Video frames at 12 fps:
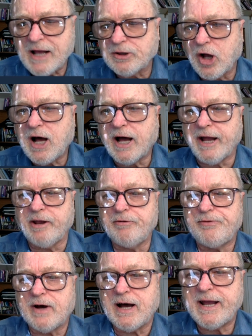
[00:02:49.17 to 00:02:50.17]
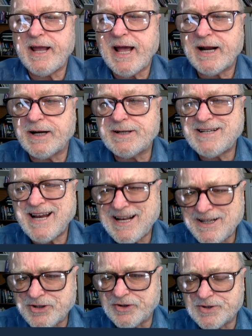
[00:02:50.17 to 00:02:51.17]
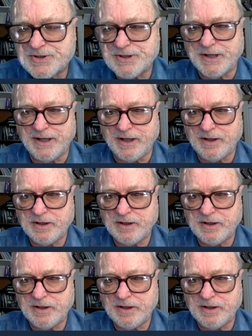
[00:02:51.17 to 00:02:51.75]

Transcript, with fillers: life, I had a tendency